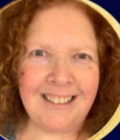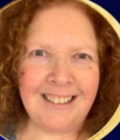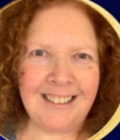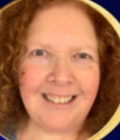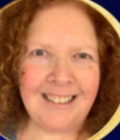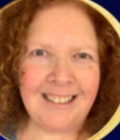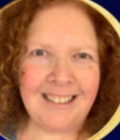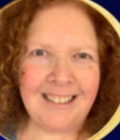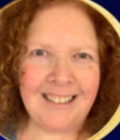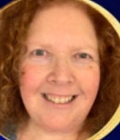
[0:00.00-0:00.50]

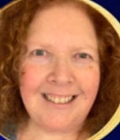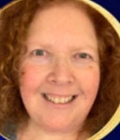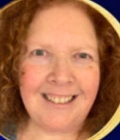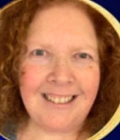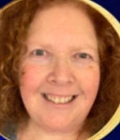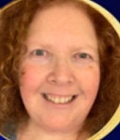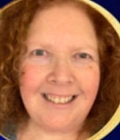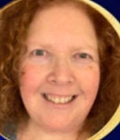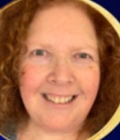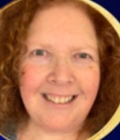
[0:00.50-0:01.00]

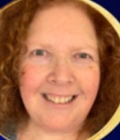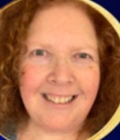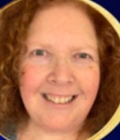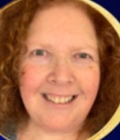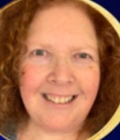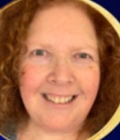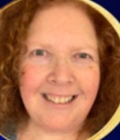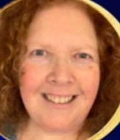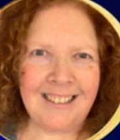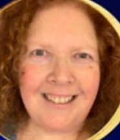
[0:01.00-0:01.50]

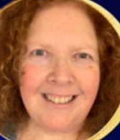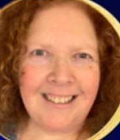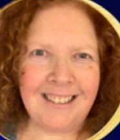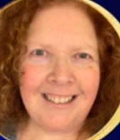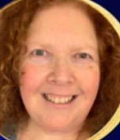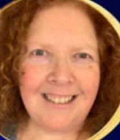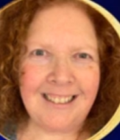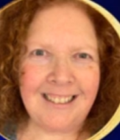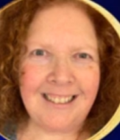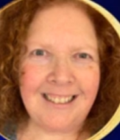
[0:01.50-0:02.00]

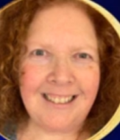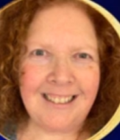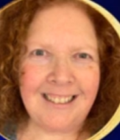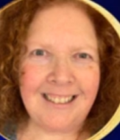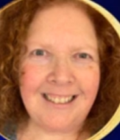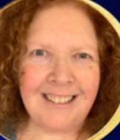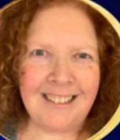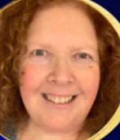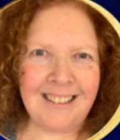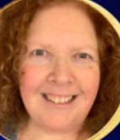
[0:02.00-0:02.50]

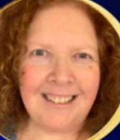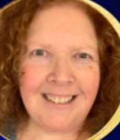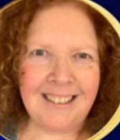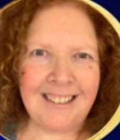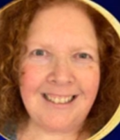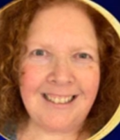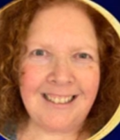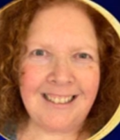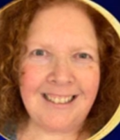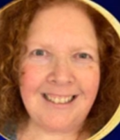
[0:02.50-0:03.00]

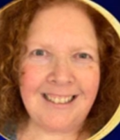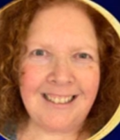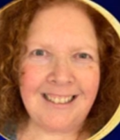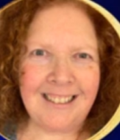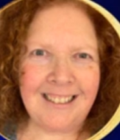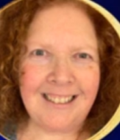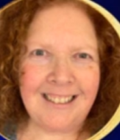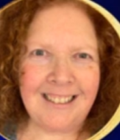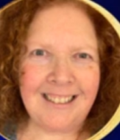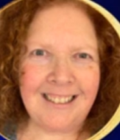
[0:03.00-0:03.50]

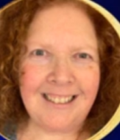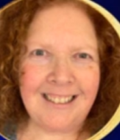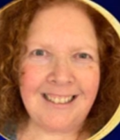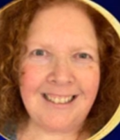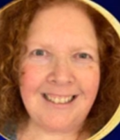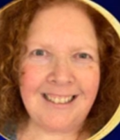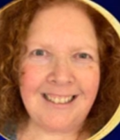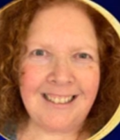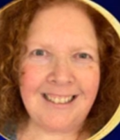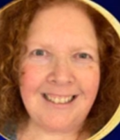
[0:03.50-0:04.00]

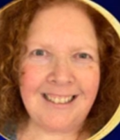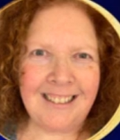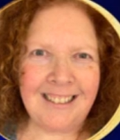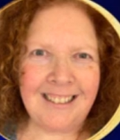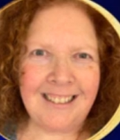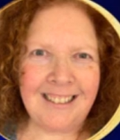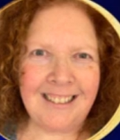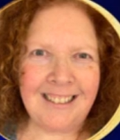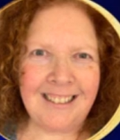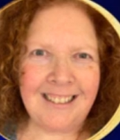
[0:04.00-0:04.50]

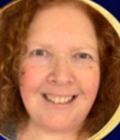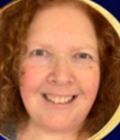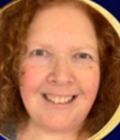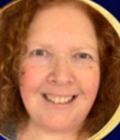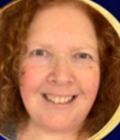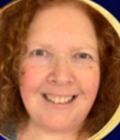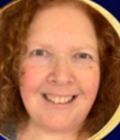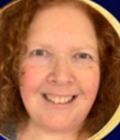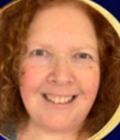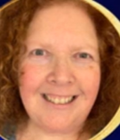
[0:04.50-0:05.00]

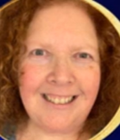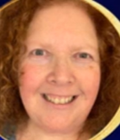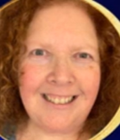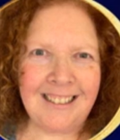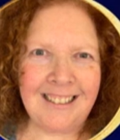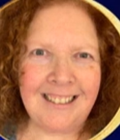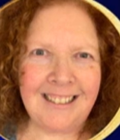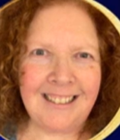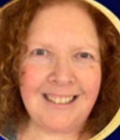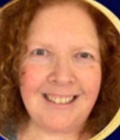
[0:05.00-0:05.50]

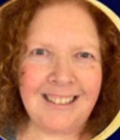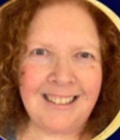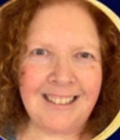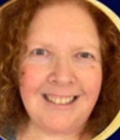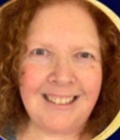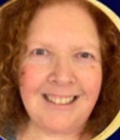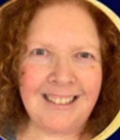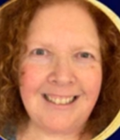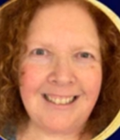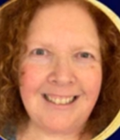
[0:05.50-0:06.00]

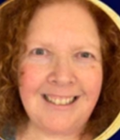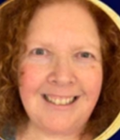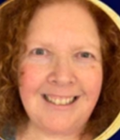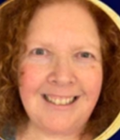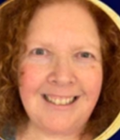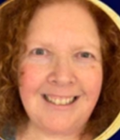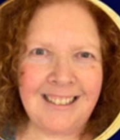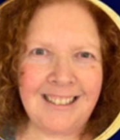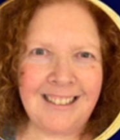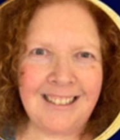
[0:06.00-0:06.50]

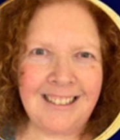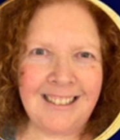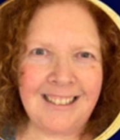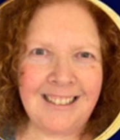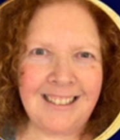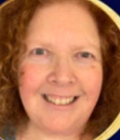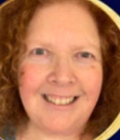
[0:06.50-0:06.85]
[no speech]